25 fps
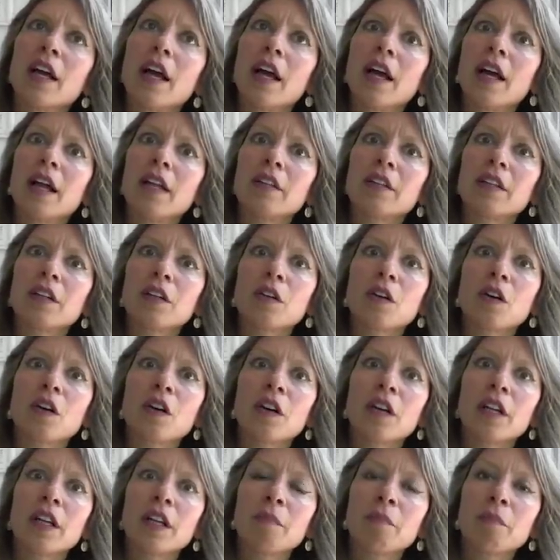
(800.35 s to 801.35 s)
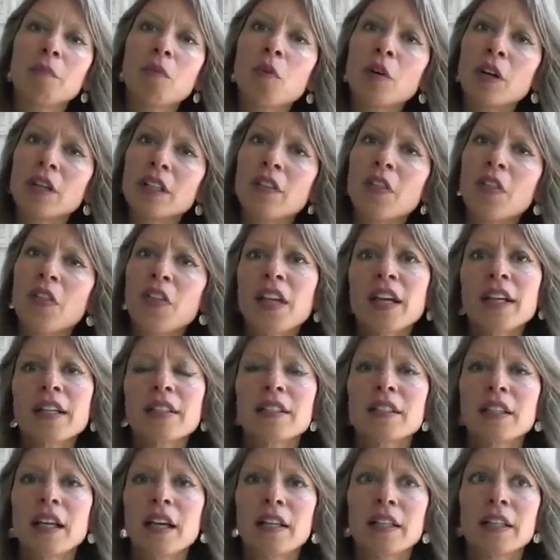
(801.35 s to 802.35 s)
And there are important
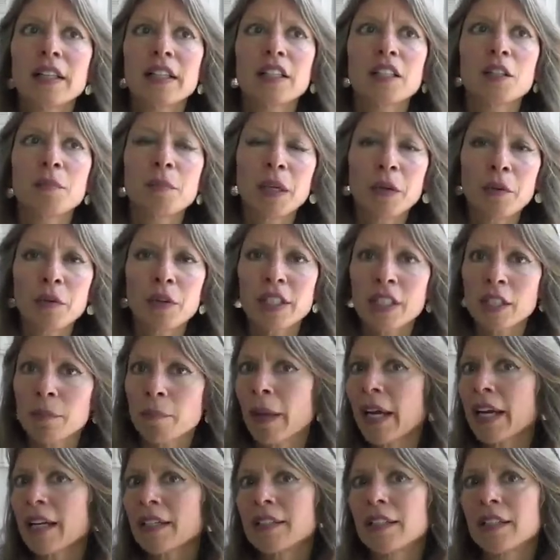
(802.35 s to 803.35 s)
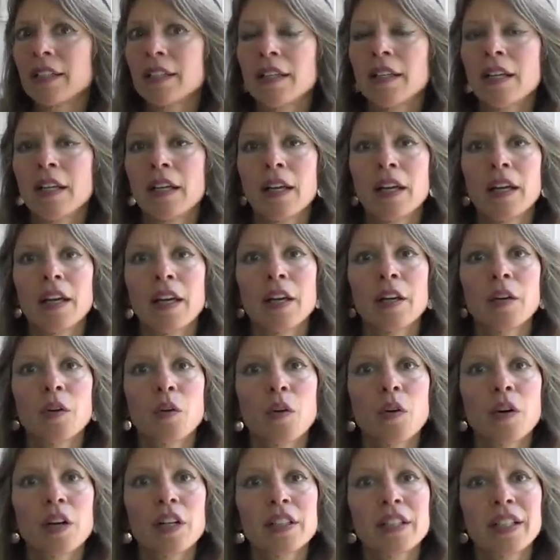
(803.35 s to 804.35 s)
things that need to be respected in
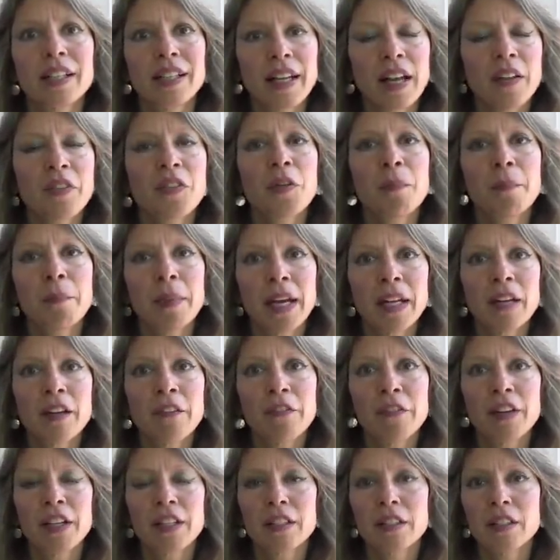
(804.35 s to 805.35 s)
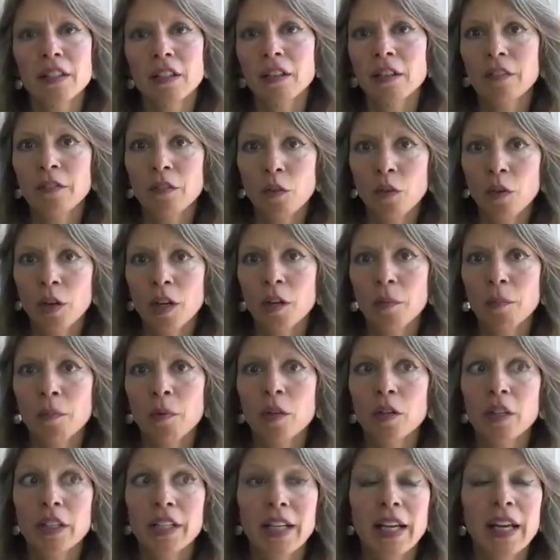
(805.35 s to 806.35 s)
order to get the benefits of oil
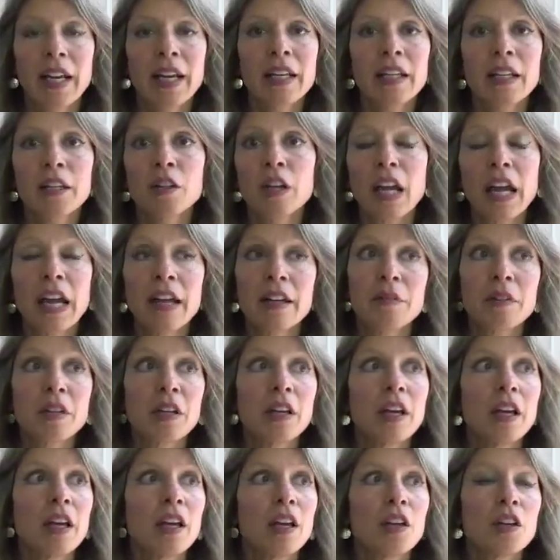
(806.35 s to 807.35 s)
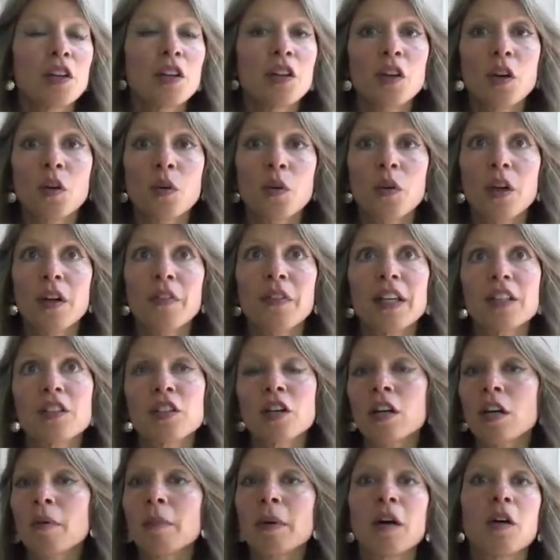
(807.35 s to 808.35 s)
pulling. And, and you know, they
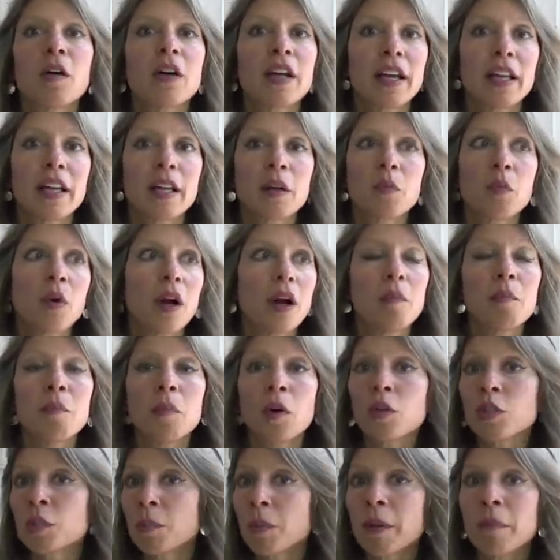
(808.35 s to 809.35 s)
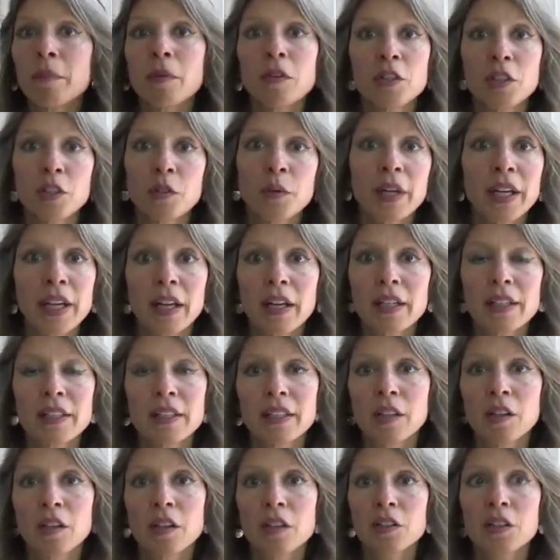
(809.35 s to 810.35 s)
talk about getting, most people are doing it because
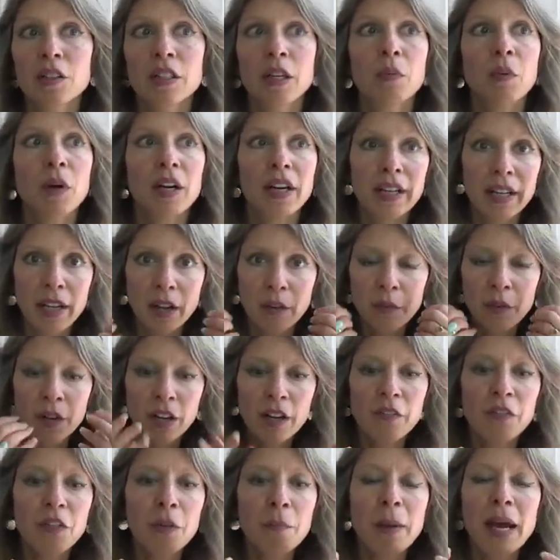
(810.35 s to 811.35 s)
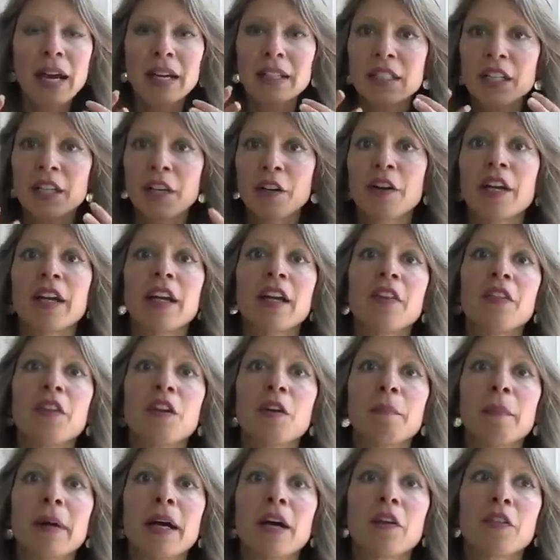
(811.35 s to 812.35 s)
they also, they want to get rid of the bacteria in
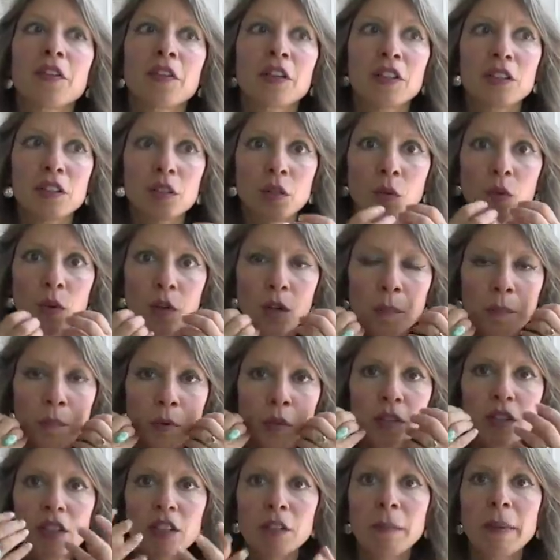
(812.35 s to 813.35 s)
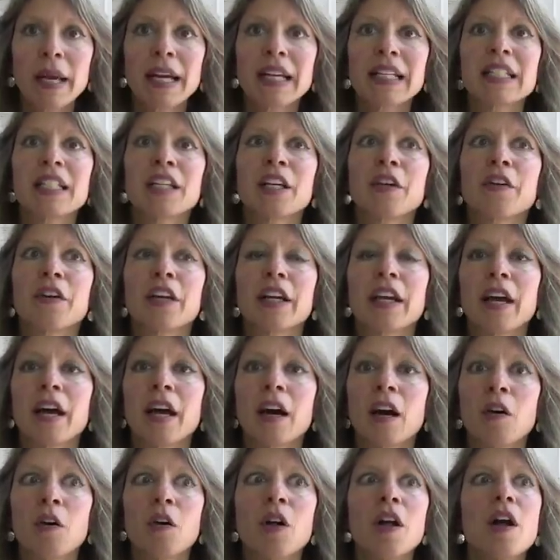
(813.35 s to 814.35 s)
their mouth because the oil pulls the bacteria
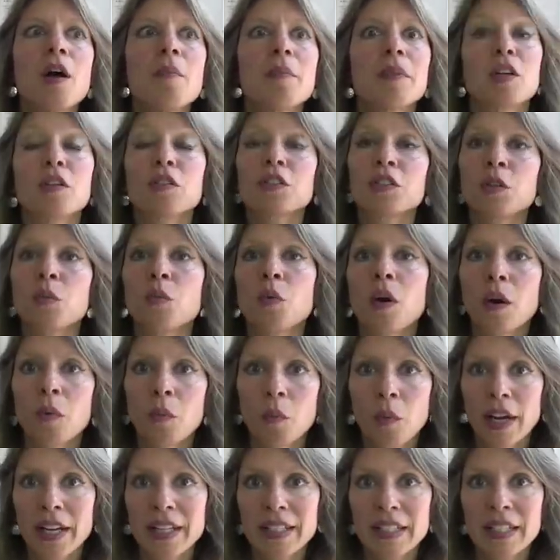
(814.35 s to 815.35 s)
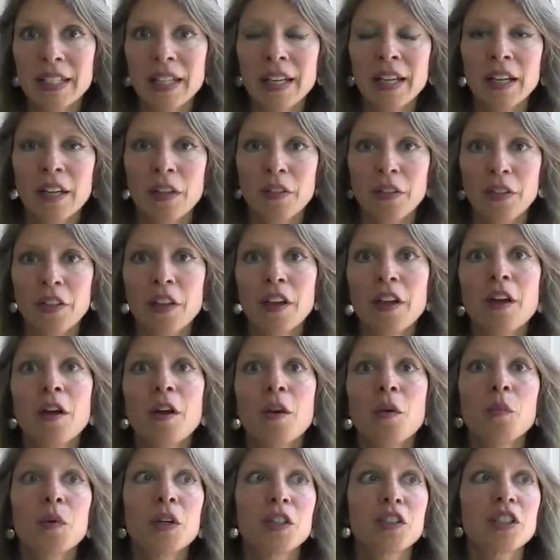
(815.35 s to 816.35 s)
out. They also want white
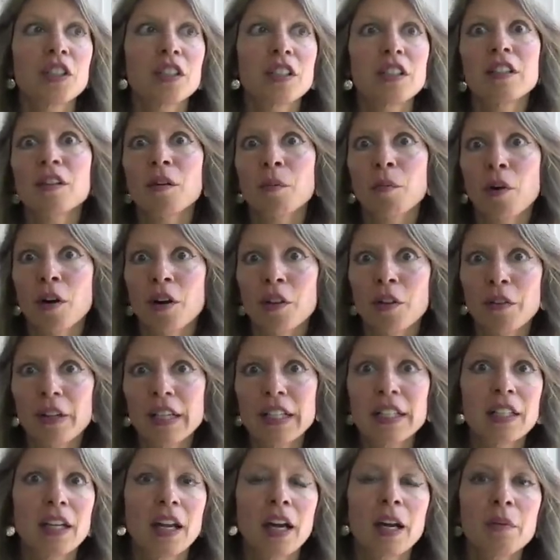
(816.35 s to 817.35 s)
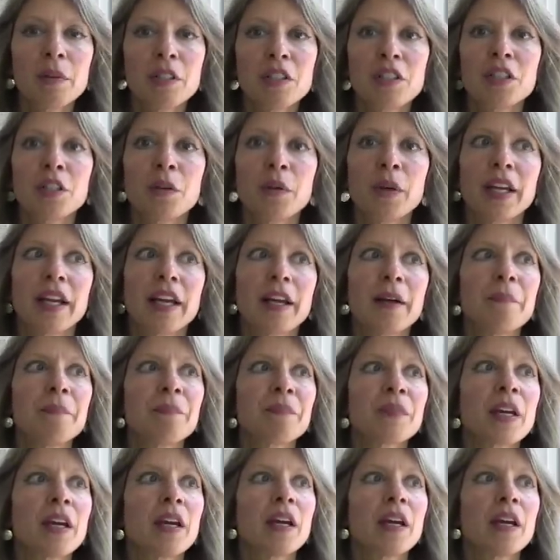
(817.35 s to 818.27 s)
teeth, which is, you know, part of the reason I was doing it.